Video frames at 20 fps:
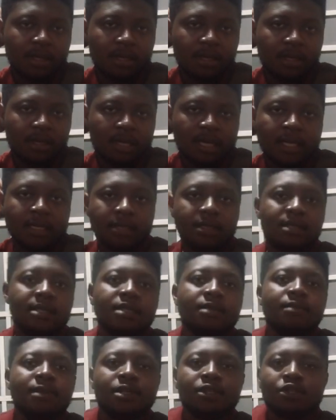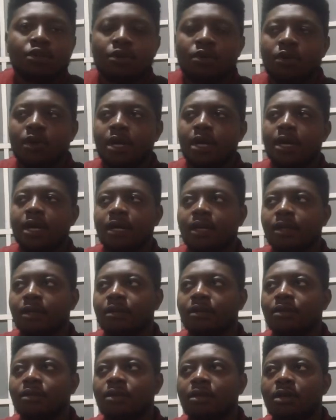in C major, and
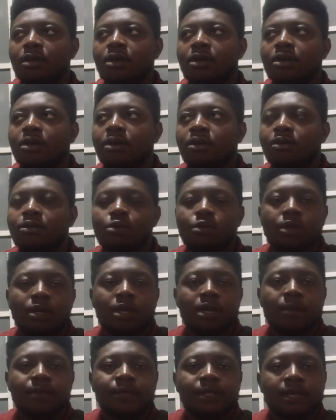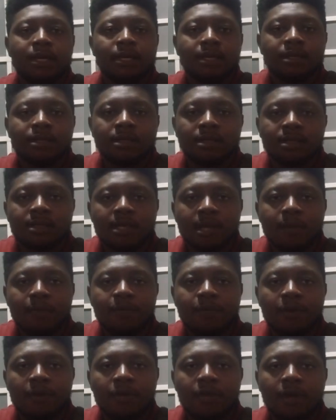today I'm taking it a step
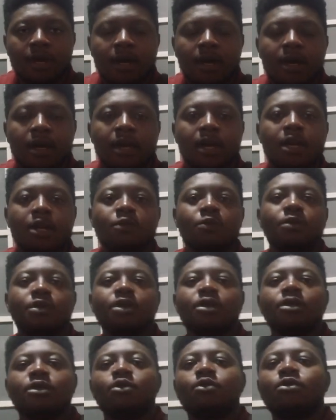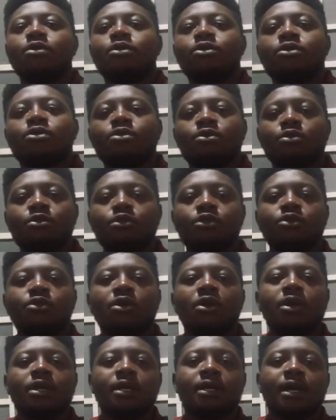further, and we are going to
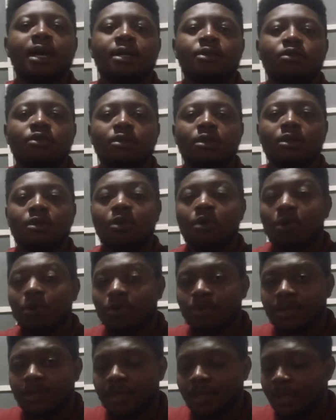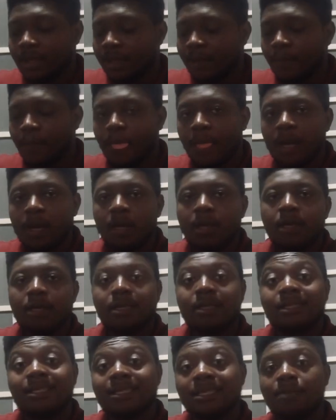study diatonic chords in
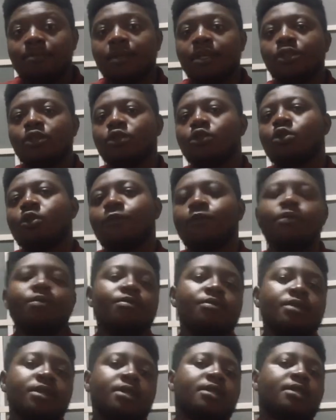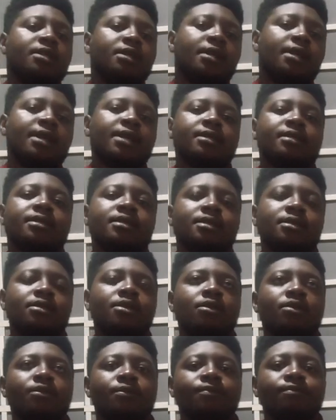D major. So if you missed the lesson on